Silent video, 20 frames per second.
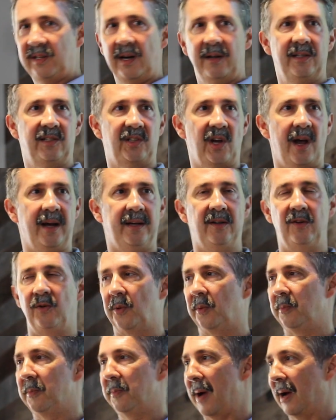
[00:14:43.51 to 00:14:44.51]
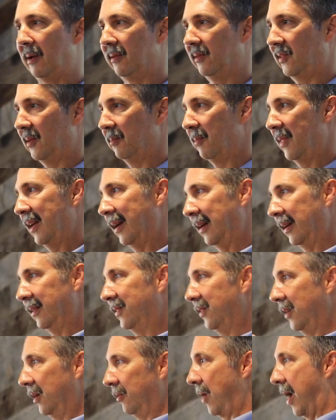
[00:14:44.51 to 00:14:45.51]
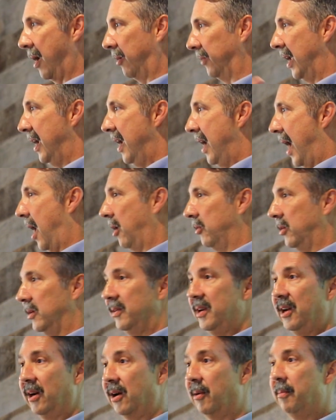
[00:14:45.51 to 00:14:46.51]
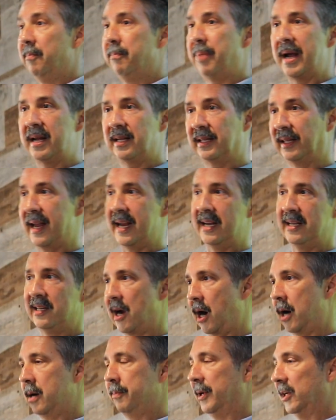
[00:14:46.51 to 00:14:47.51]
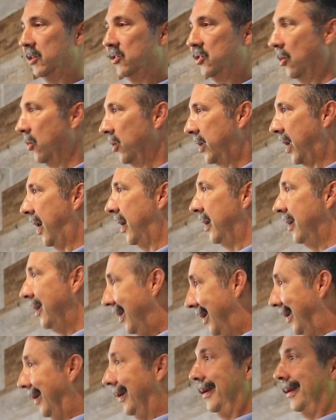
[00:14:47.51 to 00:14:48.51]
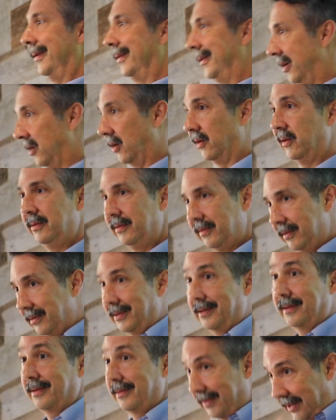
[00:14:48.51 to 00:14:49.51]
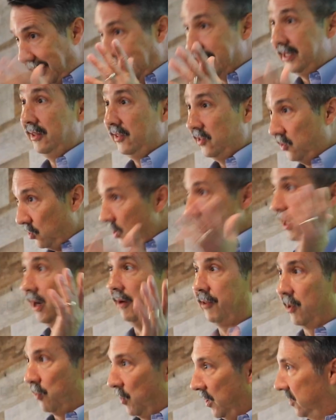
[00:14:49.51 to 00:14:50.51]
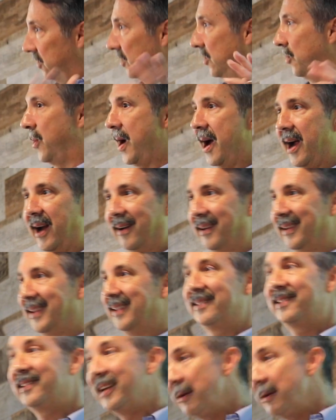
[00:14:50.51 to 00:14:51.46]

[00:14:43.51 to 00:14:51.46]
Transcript: started talking to him about some things around how, you know, bike lane garbage, okay? You know, clean the street every once in a while. It's